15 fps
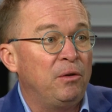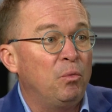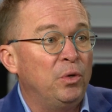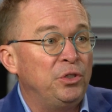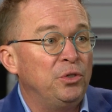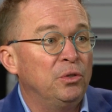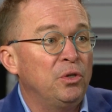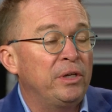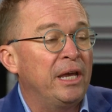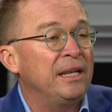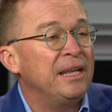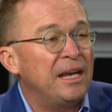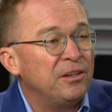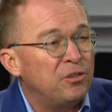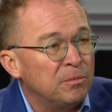what you look
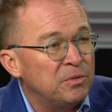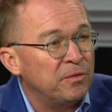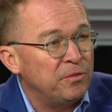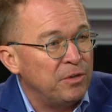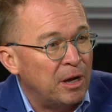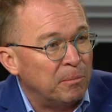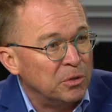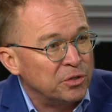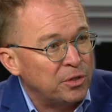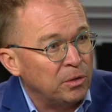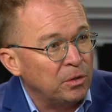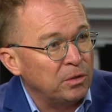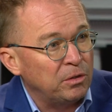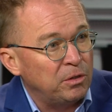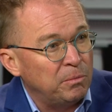at, not in terms of numbers, don't
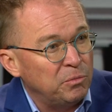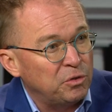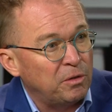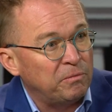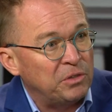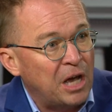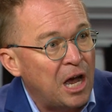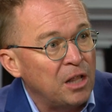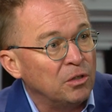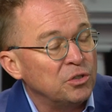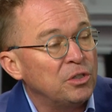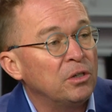look in terms of dollars,